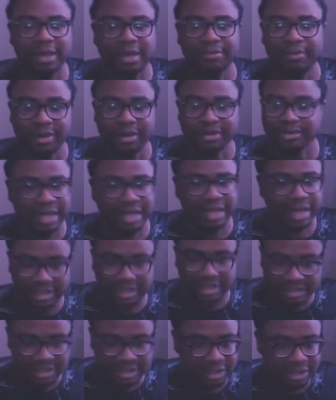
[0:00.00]
person at
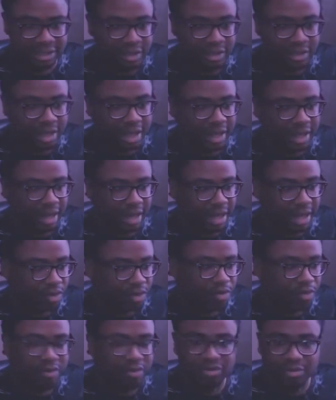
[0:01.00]
Nintendo. Like,
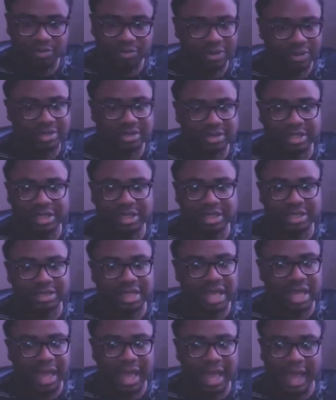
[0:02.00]
whoever the president is,
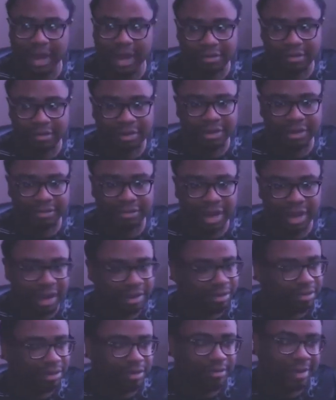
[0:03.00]
I
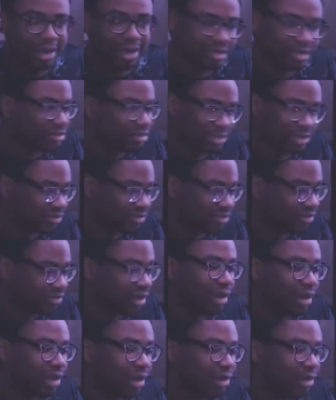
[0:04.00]
don't know about you, Chief.
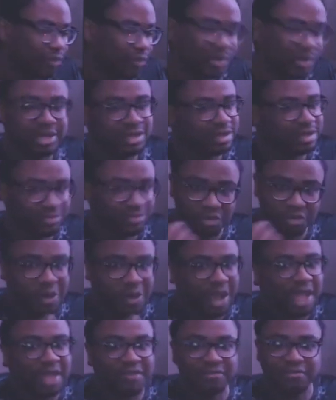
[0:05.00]
We need to,
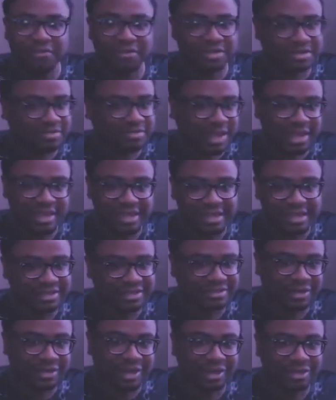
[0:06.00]
whoever is making these
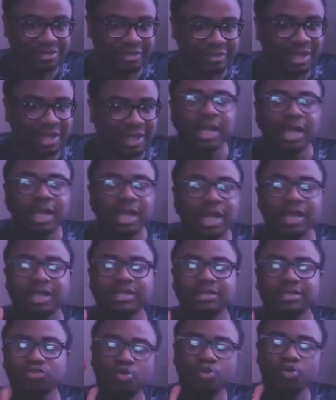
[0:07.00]
trailers, man. Because
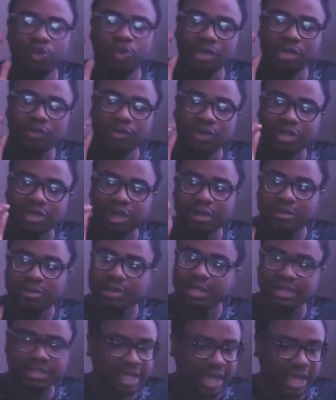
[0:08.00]
when Kirby
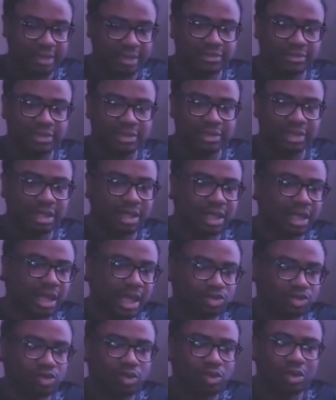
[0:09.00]
escapes, like
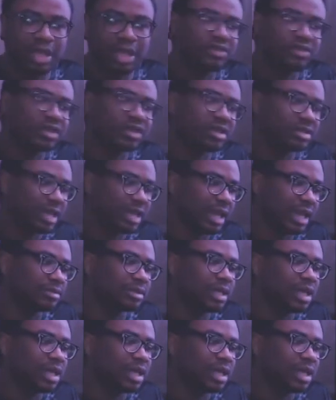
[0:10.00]
shortly after he escapes,